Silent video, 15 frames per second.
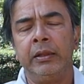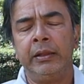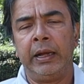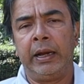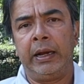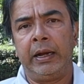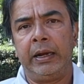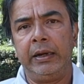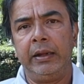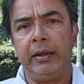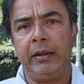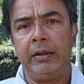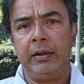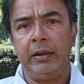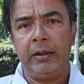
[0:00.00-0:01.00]
that
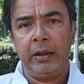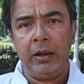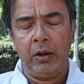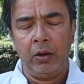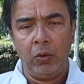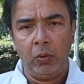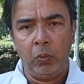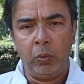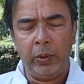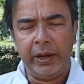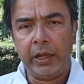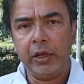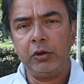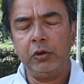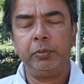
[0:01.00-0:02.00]
when
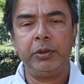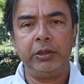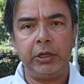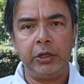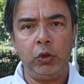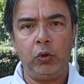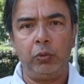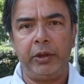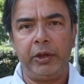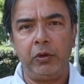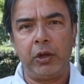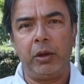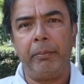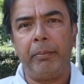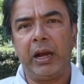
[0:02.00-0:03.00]
I open the door when you
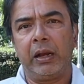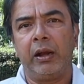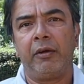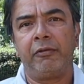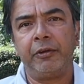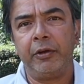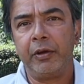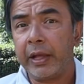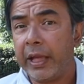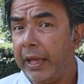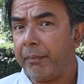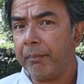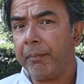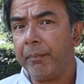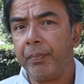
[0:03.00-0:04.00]
come back after a
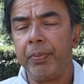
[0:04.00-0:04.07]
game,